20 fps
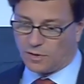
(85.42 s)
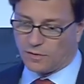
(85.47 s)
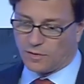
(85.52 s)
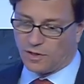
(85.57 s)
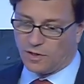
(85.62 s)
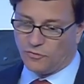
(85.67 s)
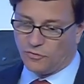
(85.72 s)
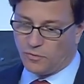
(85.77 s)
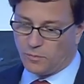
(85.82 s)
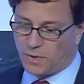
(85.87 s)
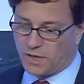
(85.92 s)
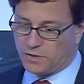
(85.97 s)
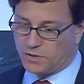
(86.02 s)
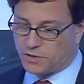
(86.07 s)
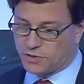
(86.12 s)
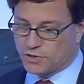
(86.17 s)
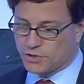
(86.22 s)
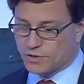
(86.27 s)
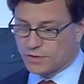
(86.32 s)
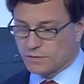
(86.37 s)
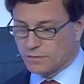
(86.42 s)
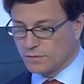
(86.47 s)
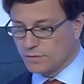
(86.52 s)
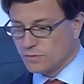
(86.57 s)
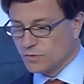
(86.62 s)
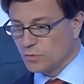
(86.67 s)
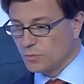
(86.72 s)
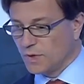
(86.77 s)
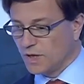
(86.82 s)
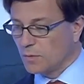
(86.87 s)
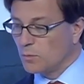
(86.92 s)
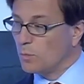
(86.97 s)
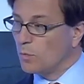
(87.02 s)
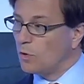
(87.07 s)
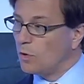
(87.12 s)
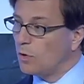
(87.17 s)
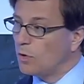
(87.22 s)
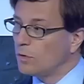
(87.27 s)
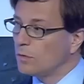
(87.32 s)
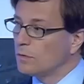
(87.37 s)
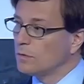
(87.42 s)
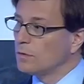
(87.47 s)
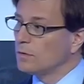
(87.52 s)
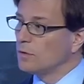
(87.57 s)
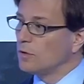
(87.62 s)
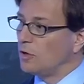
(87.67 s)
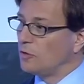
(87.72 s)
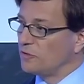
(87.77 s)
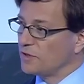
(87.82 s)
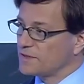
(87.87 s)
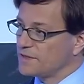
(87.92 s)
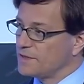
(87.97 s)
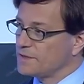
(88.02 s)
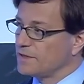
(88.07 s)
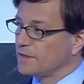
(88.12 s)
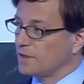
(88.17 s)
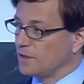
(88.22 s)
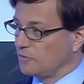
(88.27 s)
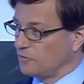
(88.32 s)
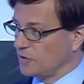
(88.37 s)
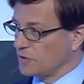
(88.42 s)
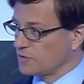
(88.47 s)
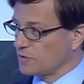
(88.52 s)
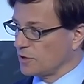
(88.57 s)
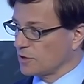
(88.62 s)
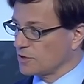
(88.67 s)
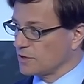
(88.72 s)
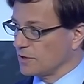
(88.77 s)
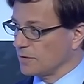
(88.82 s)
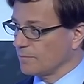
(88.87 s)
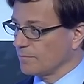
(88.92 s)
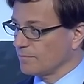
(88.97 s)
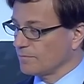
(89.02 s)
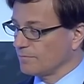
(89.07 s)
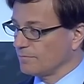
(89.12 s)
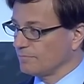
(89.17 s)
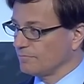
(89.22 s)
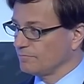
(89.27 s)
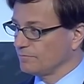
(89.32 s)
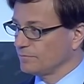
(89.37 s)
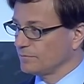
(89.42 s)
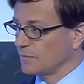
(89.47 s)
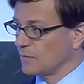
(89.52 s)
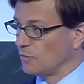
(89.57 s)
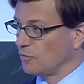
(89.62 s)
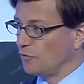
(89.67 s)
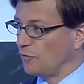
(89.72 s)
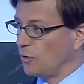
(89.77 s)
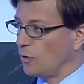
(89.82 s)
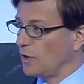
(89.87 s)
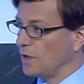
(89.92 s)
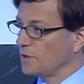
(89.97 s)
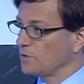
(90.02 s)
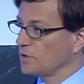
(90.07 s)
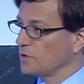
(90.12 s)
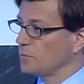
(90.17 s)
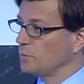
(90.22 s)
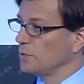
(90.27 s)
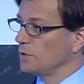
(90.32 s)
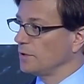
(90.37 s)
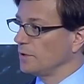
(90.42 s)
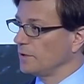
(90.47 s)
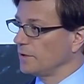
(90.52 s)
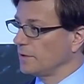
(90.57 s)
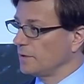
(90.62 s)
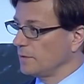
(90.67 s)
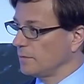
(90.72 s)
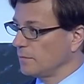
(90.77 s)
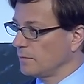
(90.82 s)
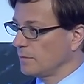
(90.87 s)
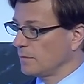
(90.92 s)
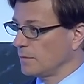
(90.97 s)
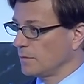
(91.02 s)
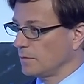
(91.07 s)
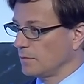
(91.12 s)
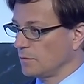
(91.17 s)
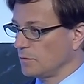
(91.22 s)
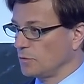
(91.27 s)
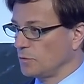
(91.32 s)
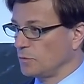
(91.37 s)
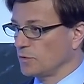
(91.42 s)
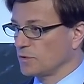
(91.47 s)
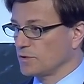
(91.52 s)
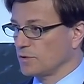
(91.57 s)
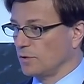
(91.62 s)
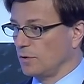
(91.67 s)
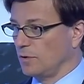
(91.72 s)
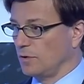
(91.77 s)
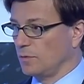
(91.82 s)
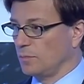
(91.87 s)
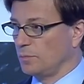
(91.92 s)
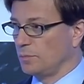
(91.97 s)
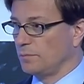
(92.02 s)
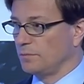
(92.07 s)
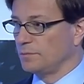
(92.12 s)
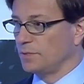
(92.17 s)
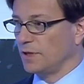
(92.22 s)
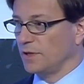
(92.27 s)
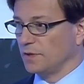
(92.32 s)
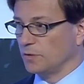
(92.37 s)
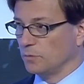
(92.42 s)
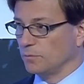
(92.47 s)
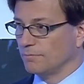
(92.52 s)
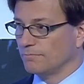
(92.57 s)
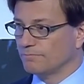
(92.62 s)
if we managed to make more of existing infrastructure. 400 billion US dollar per annum.